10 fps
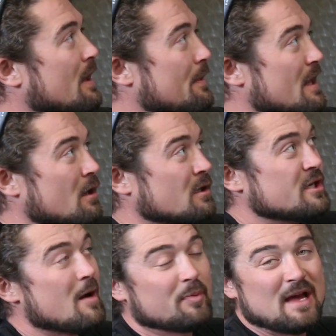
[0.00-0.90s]
And then on
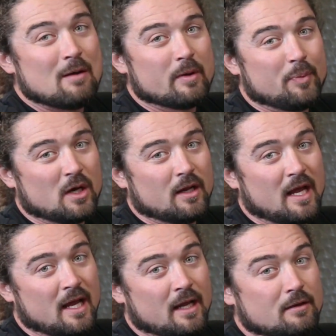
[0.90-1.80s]
top of that, we put
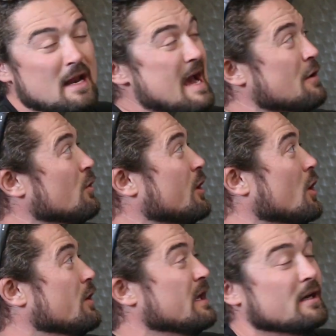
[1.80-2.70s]
a nano
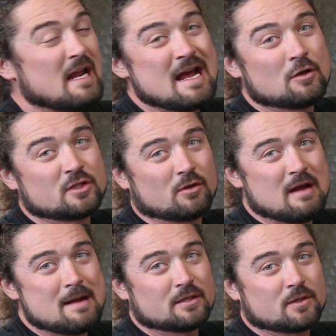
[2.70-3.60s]
coating, a nano
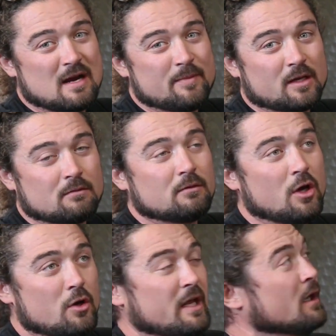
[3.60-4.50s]
ceramic
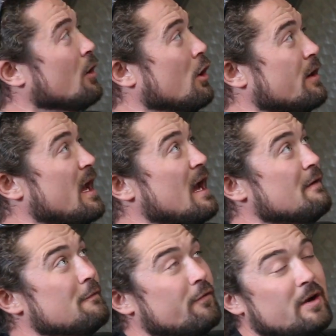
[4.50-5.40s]
coating on
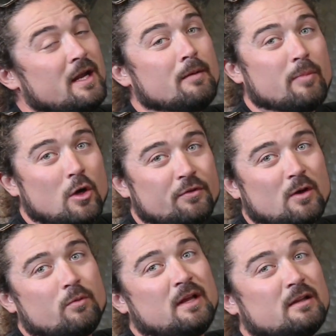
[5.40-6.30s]
every boat
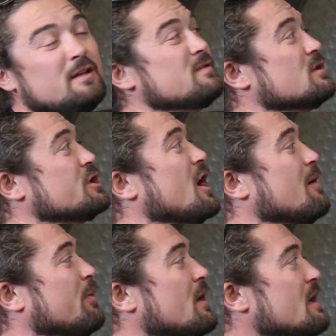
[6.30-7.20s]
that leaves the
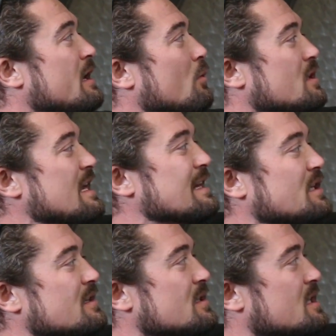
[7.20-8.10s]
shop. What that
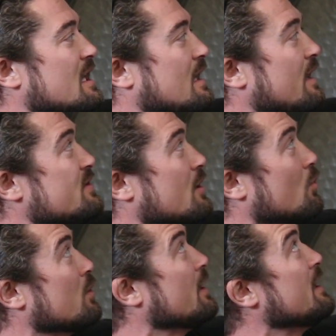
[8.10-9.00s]
does is gives it a
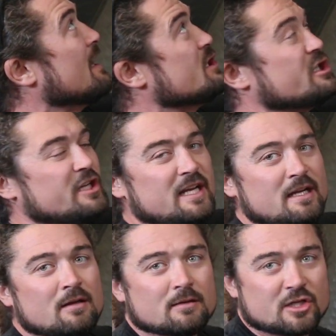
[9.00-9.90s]
really nice
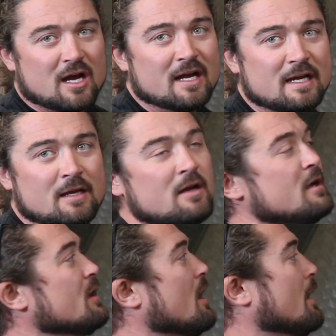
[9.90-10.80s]
shine,
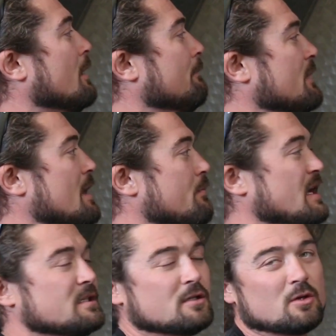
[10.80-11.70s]
and
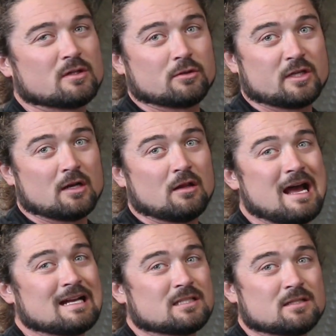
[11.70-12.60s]
makes it so it's gonna
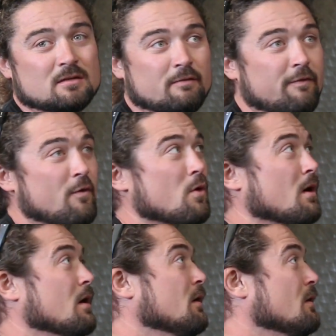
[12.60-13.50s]
last for